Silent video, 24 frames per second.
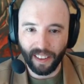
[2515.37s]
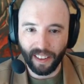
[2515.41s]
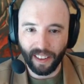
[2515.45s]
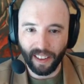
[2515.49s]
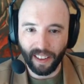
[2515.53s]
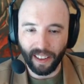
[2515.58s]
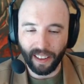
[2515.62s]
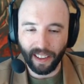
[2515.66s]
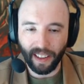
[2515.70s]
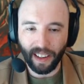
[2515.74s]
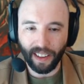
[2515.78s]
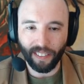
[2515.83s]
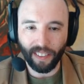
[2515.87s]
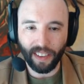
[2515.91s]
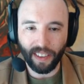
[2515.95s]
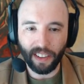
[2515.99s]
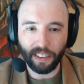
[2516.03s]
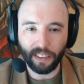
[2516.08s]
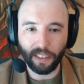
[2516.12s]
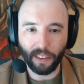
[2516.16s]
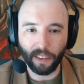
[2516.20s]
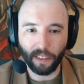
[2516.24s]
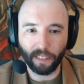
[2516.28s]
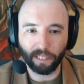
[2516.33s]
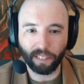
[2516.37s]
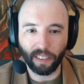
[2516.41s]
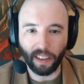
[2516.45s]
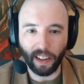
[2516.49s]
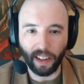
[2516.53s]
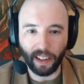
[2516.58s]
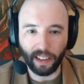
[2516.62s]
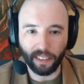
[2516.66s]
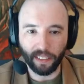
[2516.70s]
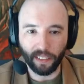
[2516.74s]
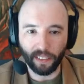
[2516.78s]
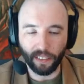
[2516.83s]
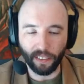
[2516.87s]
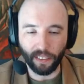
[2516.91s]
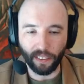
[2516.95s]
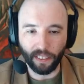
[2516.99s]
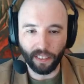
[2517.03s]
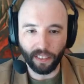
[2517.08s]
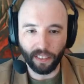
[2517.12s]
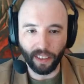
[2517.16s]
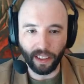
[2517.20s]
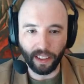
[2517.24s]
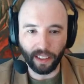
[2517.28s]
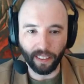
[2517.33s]
I kind of want it to curve behind the
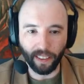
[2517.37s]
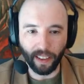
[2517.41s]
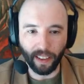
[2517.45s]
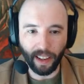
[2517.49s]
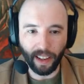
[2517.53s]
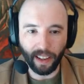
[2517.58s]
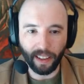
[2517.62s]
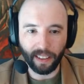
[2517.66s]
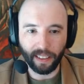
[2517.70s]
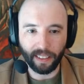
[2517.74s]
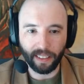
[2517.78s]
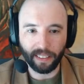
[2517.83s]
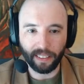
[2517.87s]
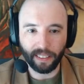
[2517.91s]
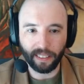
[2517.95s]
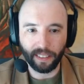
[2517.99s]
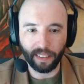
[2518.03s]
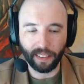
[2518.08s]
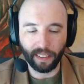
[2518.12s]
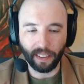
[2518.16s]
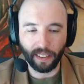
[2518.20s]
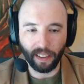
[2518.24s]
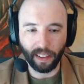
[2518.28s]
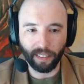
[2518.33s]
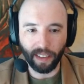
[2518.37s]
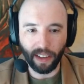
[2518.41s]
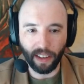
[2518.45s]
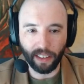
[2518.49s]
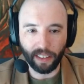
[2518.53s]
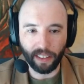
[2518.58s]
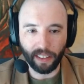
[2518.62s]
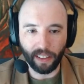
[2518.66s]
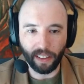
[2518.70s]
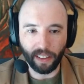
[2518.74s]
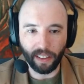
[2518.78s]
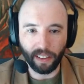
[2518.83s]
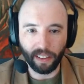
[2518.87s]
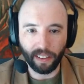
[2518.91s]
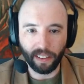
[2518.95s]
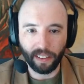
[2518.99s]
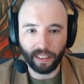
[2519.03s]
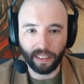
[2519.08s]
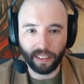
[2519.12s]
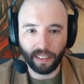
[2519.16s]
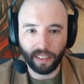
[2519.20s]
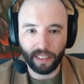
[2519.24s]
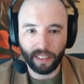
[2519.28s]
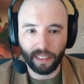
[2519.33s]
hoodoo like that, and then come out here.
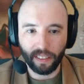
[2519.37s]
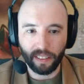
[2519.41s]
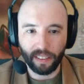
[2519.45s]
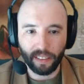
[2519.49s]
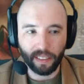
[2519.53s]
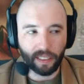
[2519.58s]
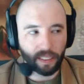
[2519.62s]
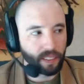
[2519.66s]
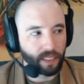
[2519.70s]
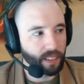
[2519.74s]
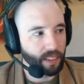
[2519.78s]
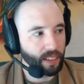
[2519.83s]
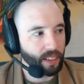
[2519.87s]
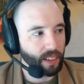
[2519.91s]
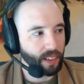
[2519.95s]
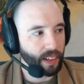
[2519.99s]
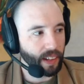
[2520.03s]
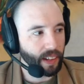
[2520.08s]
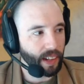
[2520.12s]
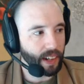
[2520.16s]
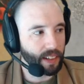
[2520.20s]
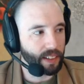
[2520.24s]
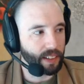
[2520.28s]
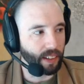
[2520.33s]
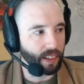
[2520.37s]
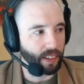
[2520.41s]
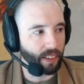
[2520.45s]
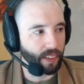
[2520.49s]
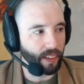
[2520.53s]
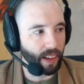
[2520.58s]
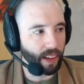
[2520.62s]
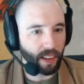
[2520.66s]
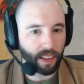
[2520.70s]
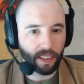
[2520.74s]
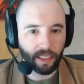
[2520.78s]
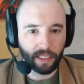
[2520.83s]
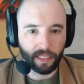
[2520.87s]
I kind of dig that.